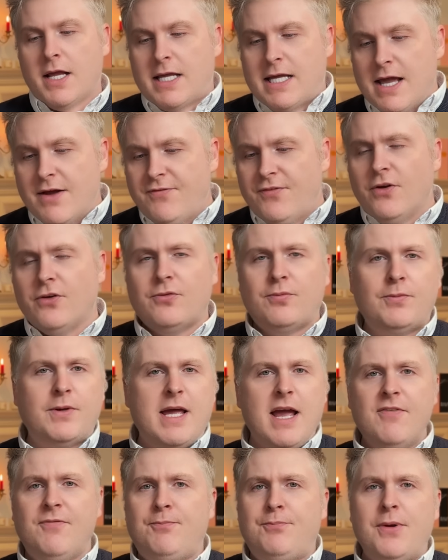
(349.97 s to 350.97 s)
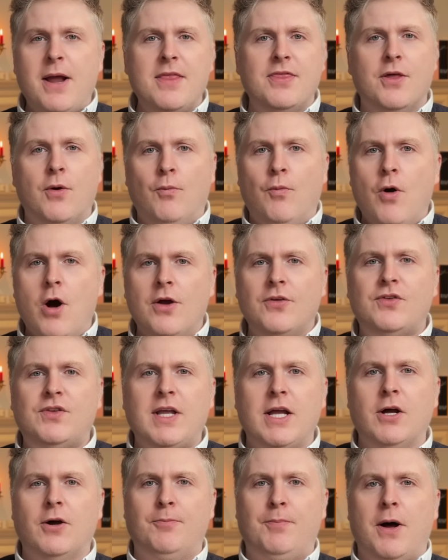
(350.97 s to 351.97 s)
Give Britain the worst
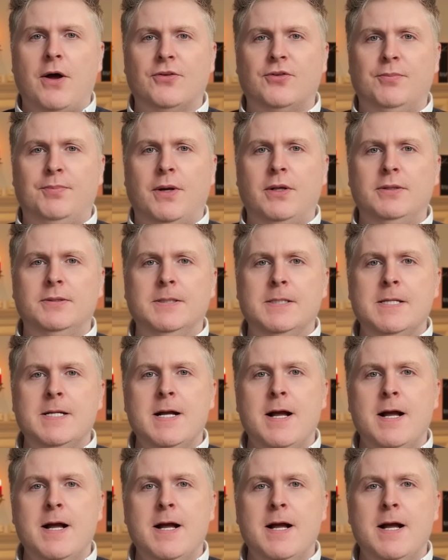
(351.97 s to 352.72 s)
deal possible,